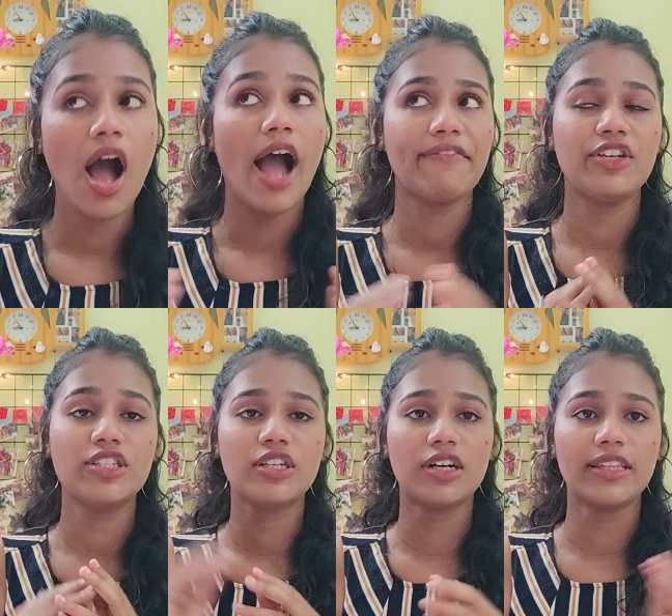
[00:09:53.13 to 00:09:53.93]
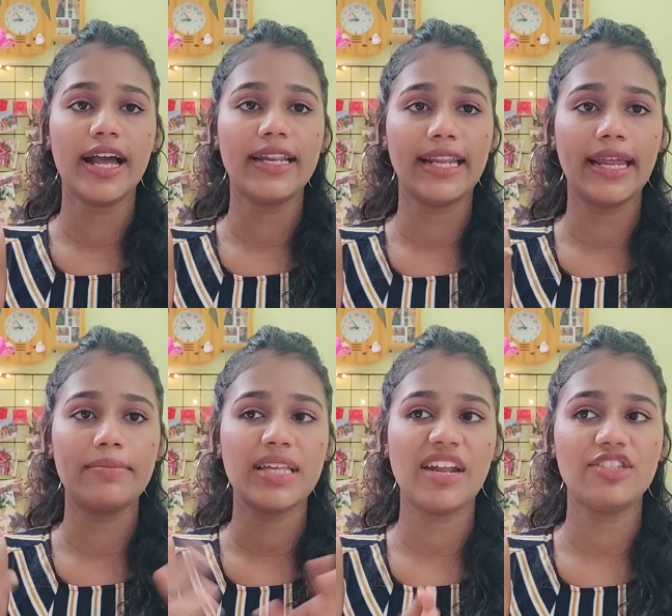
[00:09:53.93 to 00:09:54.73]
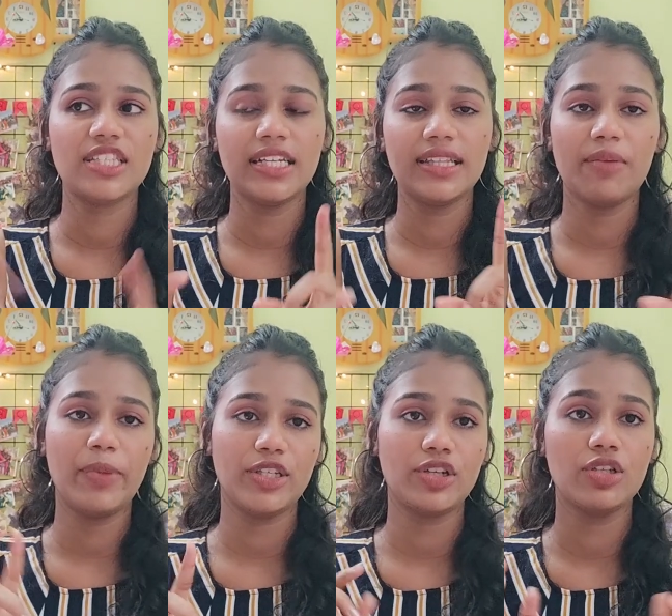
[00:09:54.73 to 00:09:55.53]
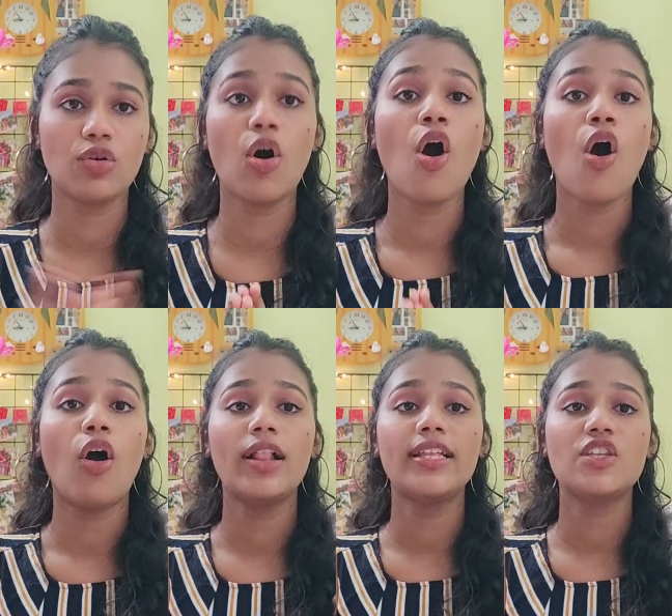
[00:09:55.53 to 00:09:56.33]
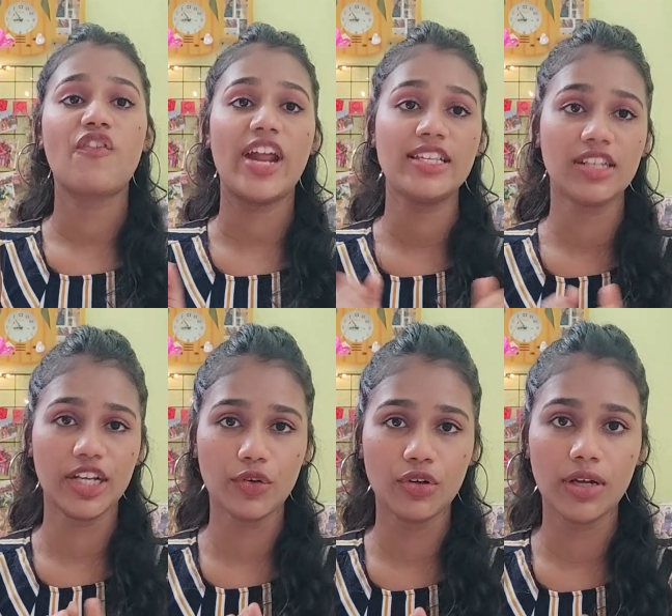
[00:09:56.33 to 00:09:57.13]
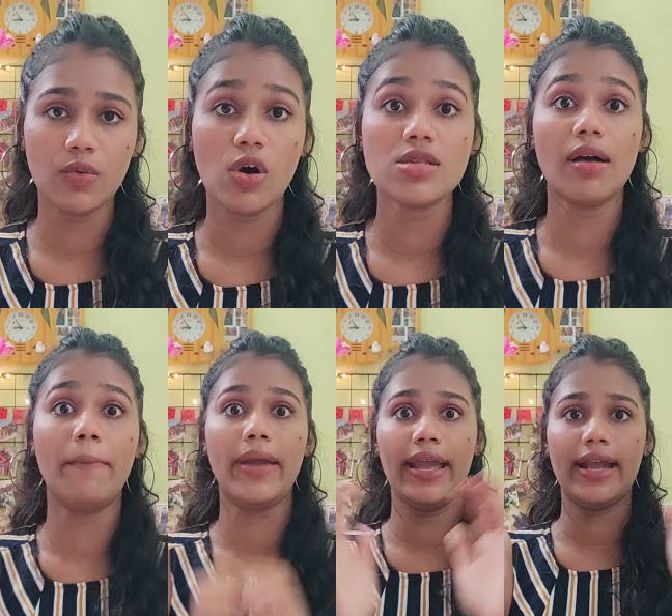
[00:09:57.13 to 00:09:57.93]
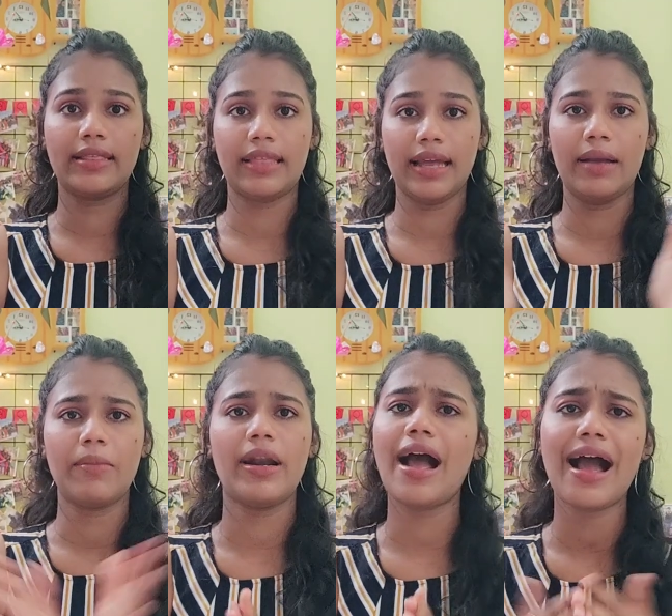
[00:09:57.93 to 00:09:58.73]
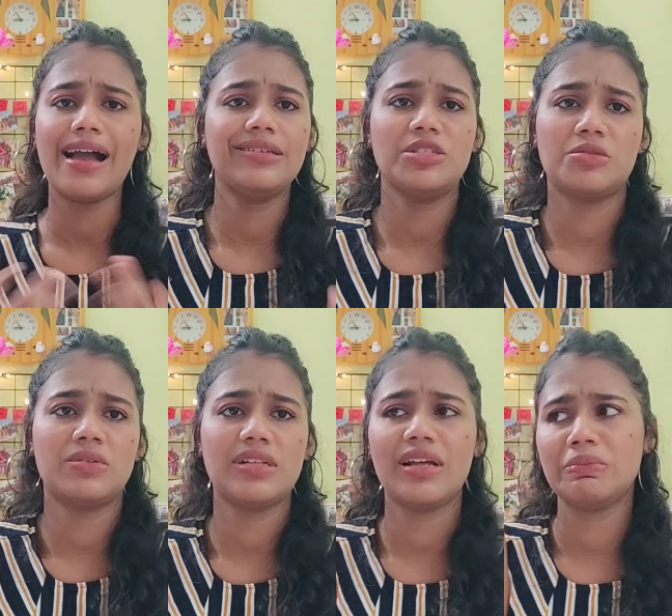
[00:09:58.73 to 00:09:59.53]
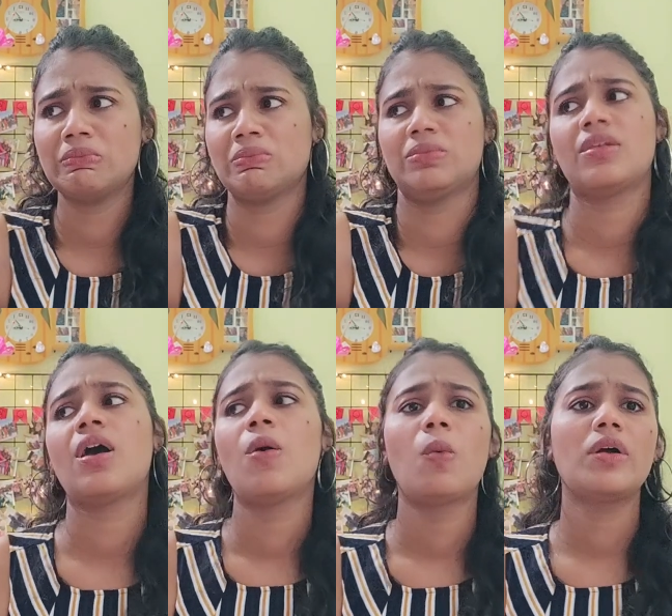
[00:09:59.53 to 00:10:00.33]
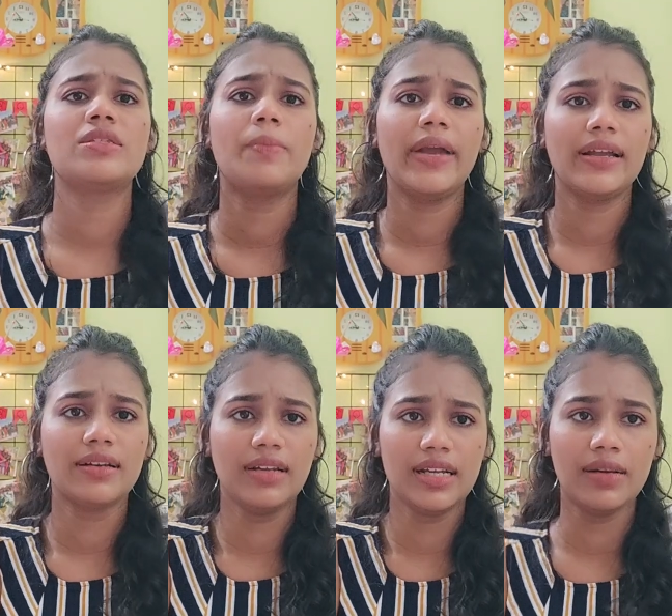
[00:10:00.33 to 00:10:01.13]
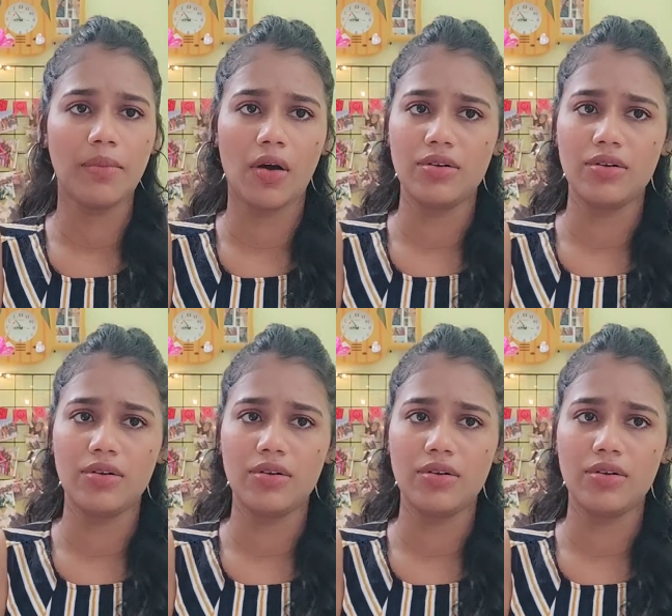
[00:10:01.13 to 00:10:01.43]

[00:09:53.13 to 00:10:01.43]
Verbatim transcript: I've just heard their names and I've just seen their pictures. So all this Friends reunion was a big thing, but I just was like, hmm, what's the big deal about